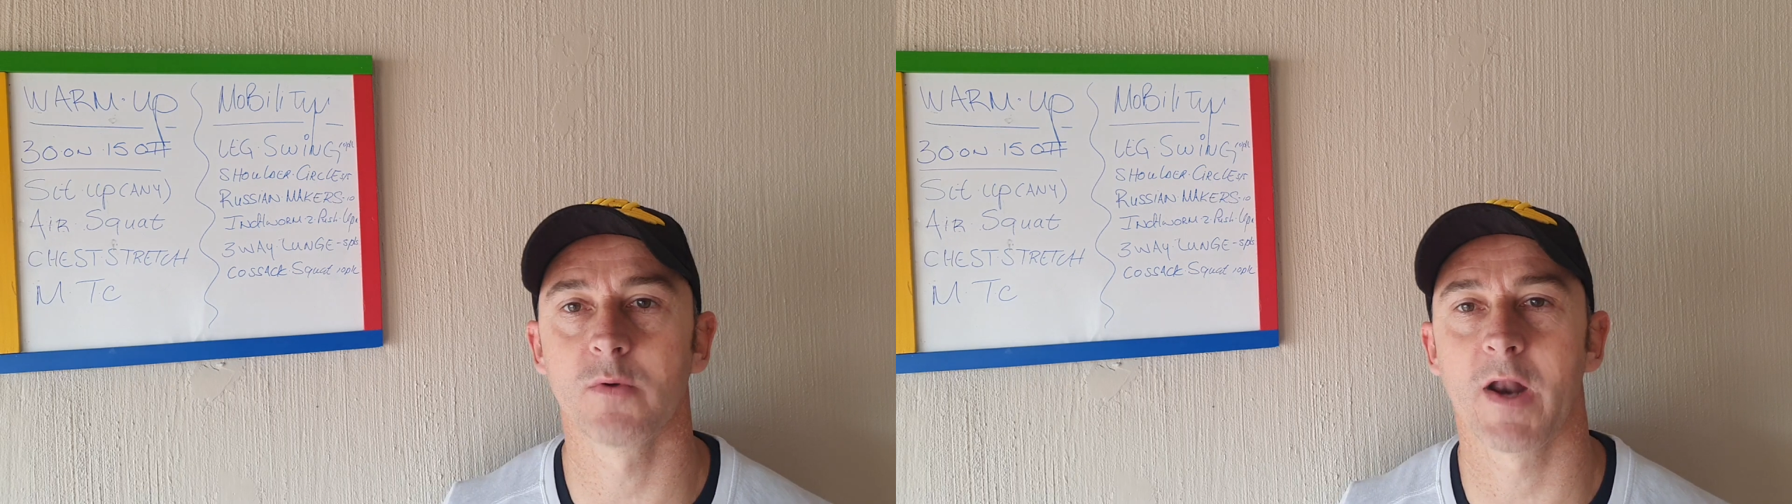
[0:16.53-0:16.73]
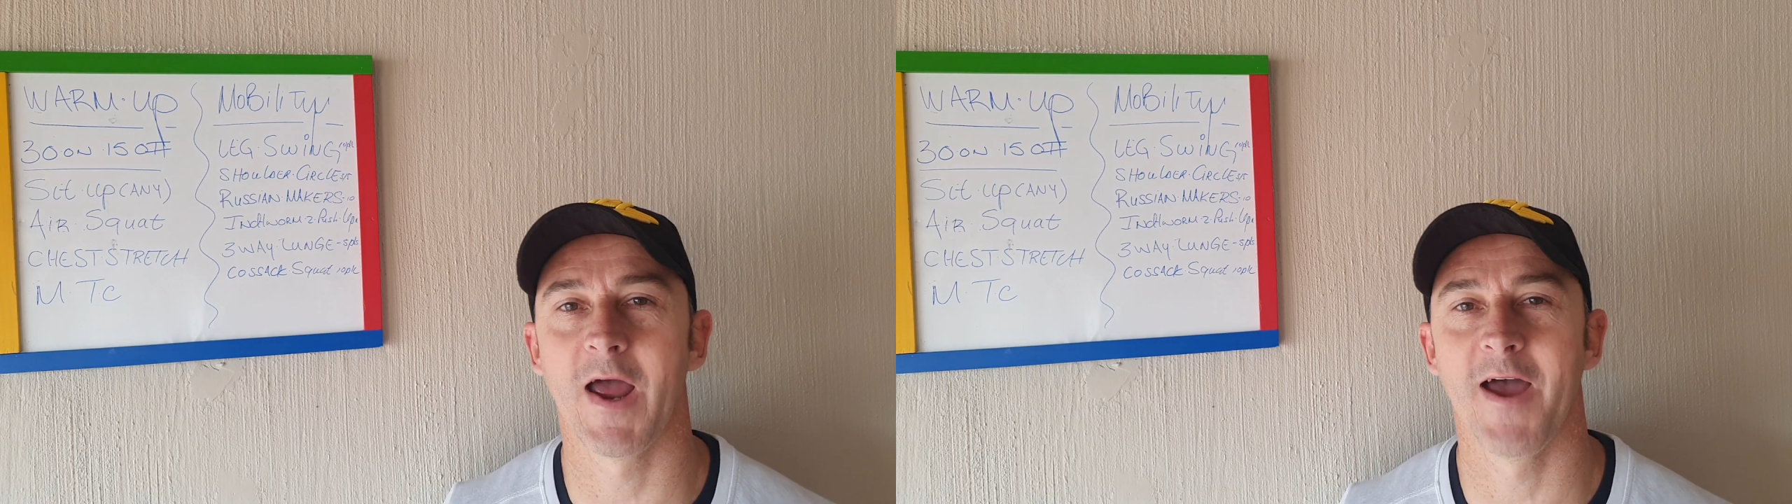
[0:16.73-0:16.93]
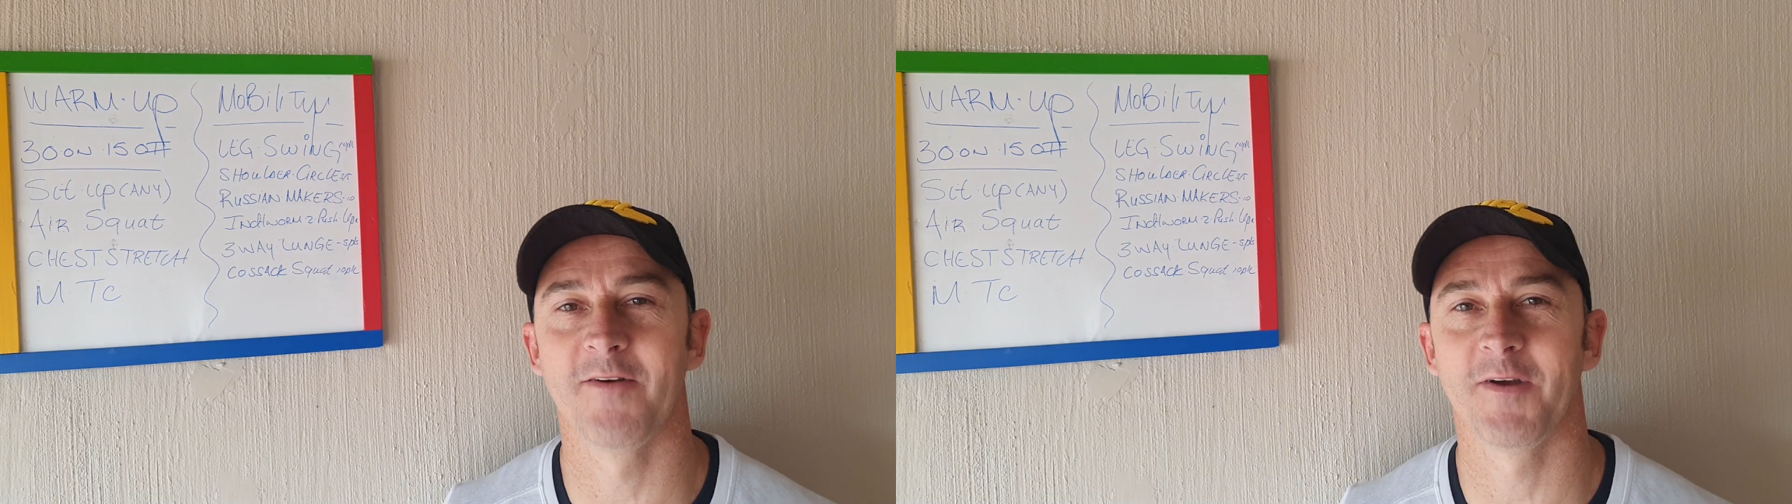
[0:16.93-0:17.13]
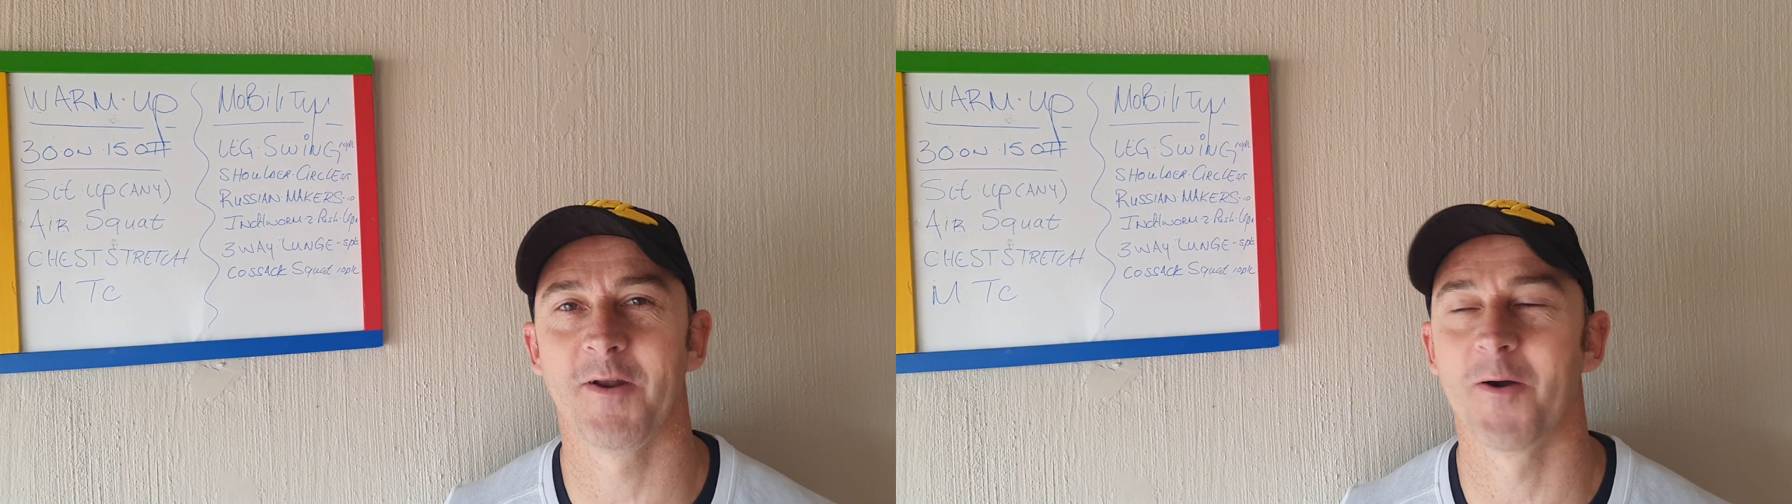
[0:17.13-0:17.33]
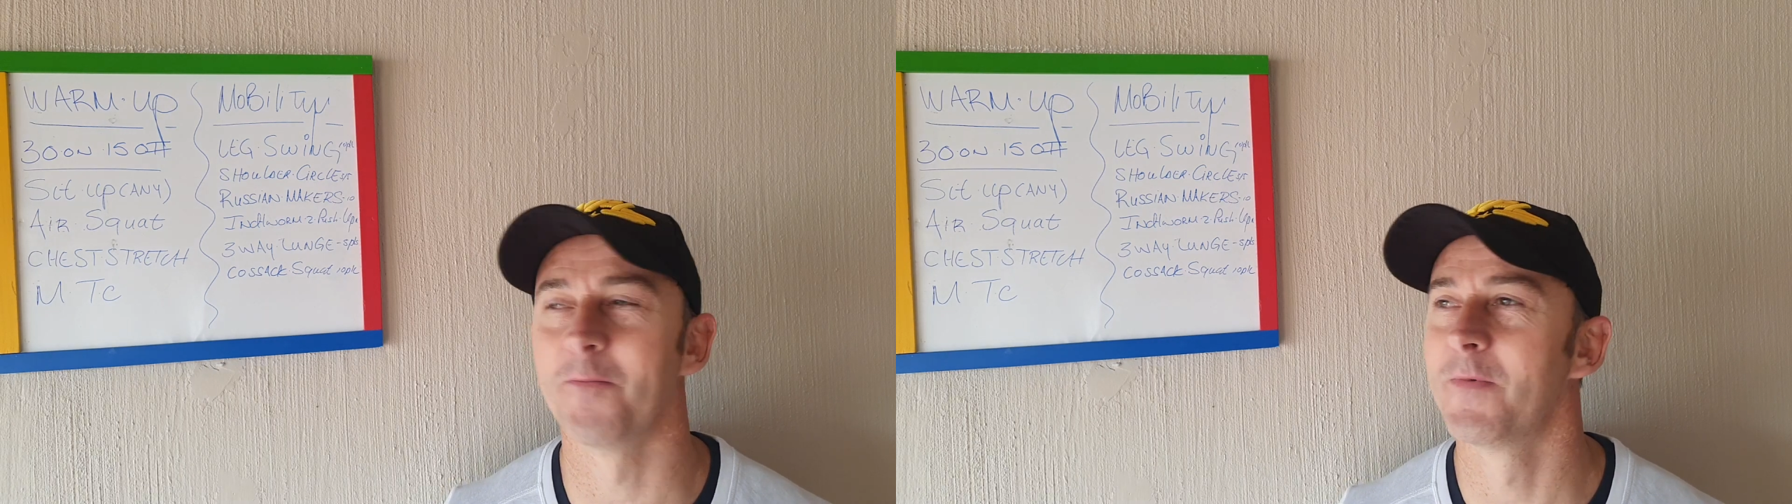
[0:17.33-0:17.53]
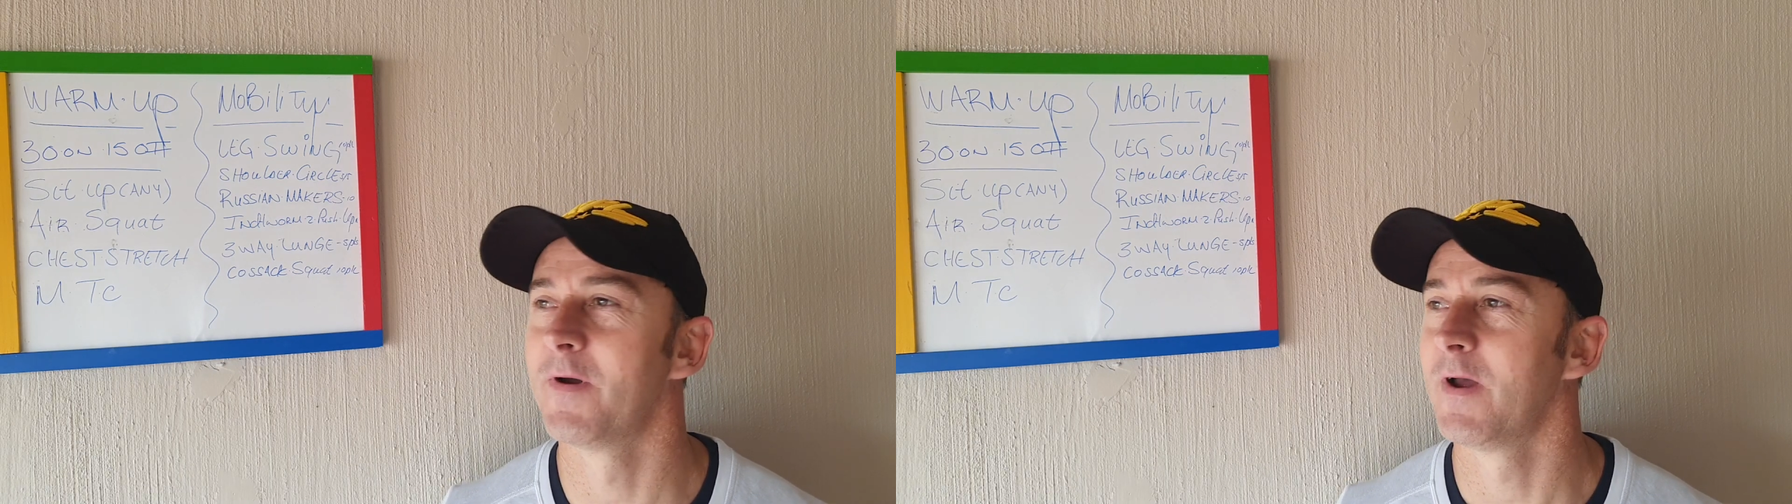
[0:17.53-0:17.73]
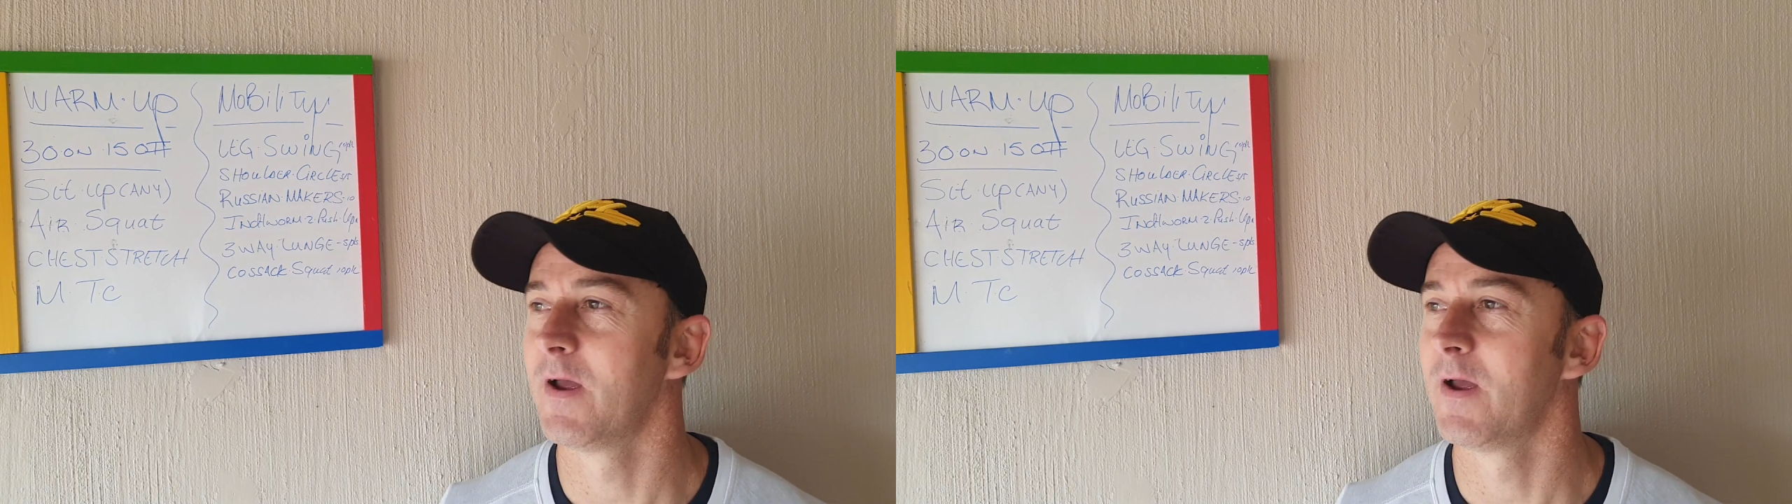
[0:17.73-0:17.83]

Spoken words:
what I have at home.